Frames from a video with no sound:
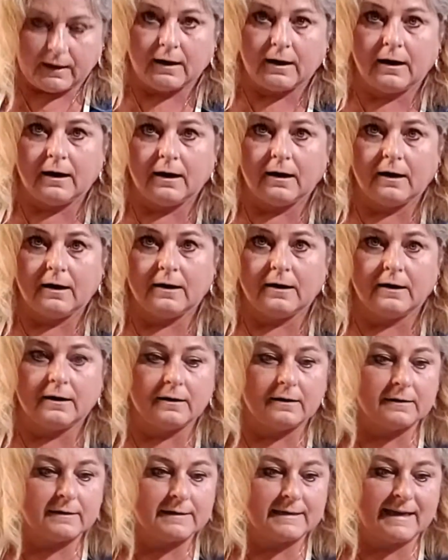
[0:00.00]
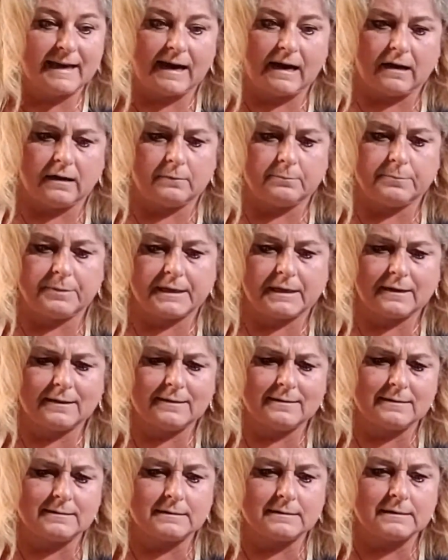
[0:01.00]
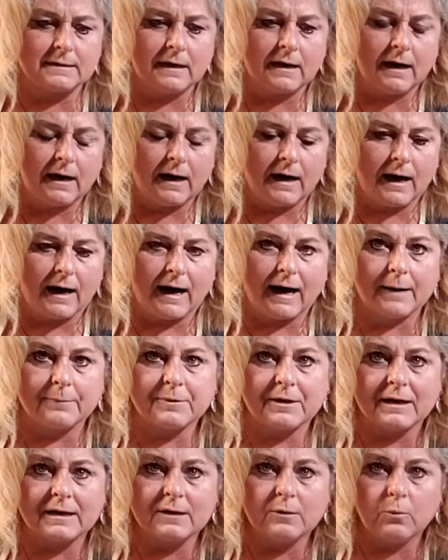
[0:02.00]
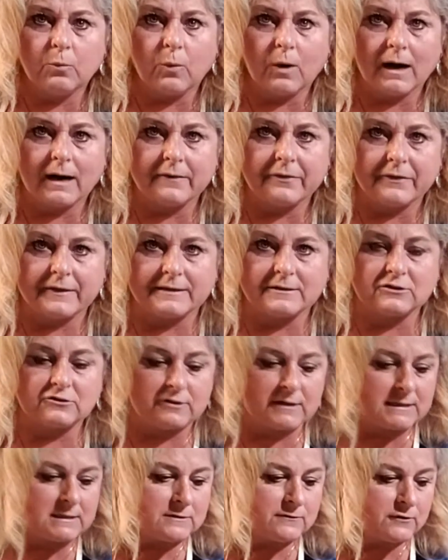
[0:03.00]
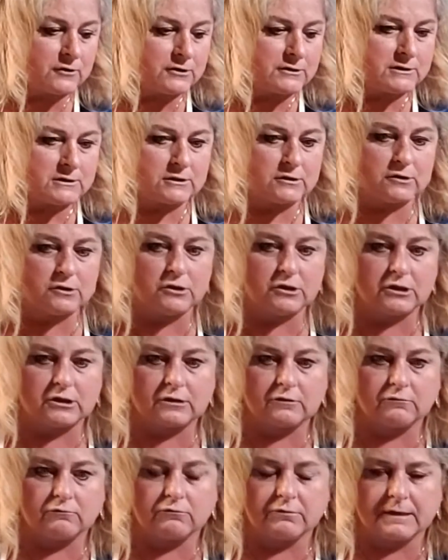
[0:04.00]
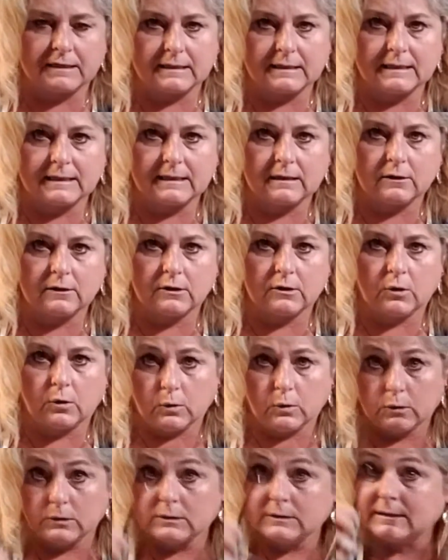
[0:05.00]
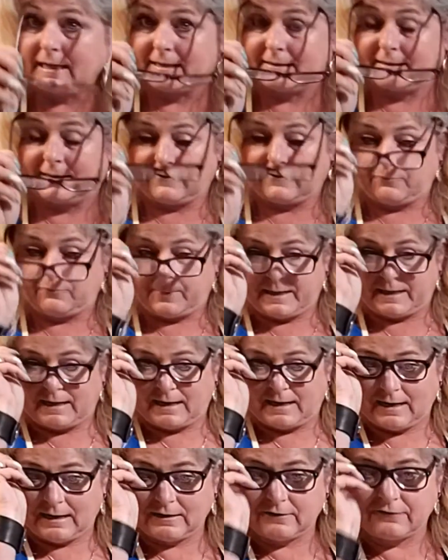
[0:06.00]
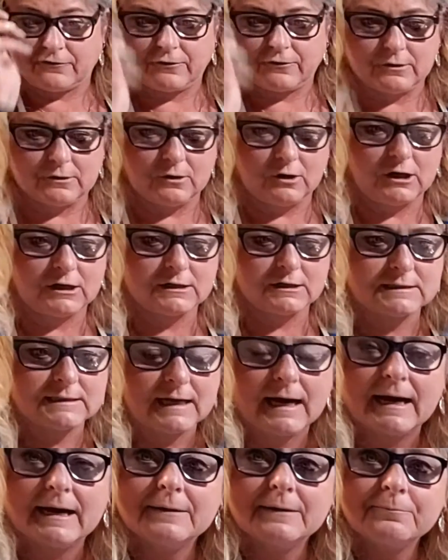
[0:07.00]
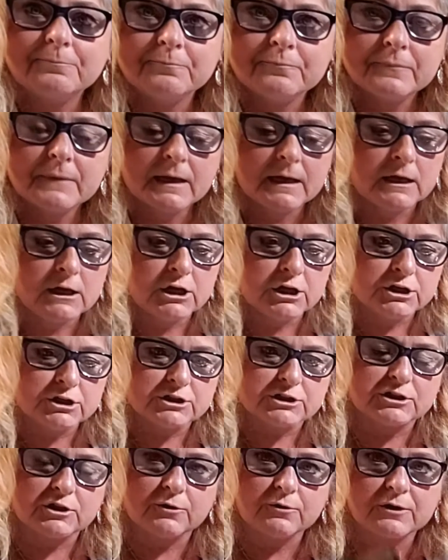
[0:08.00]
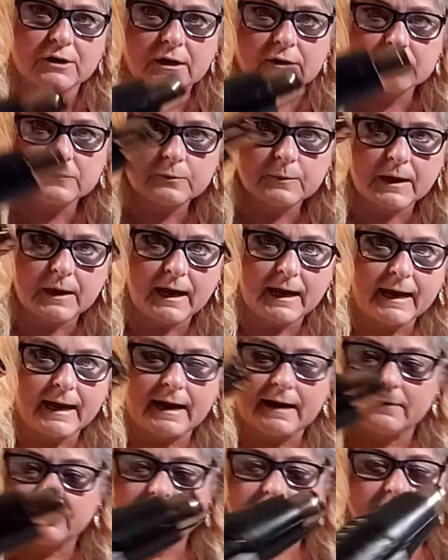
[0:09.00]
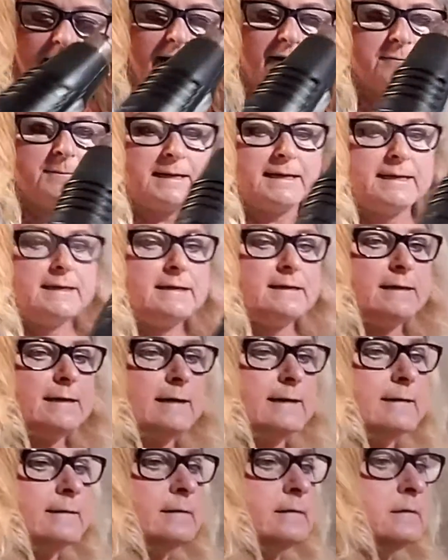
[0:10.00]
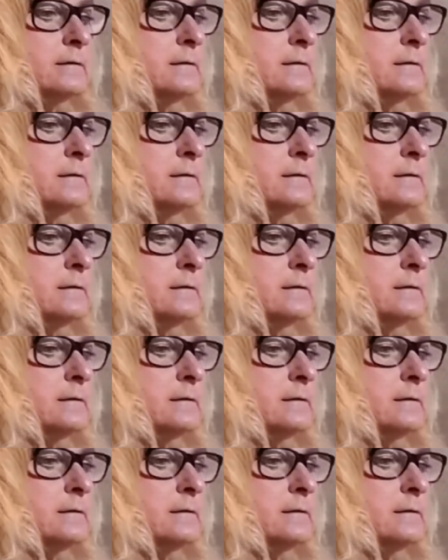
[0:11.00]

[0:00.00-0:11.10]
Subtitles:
Yeah, because I'm going to want these transfers to look really old, like they've been on for a long time. So guess what I have? I have my heat gun.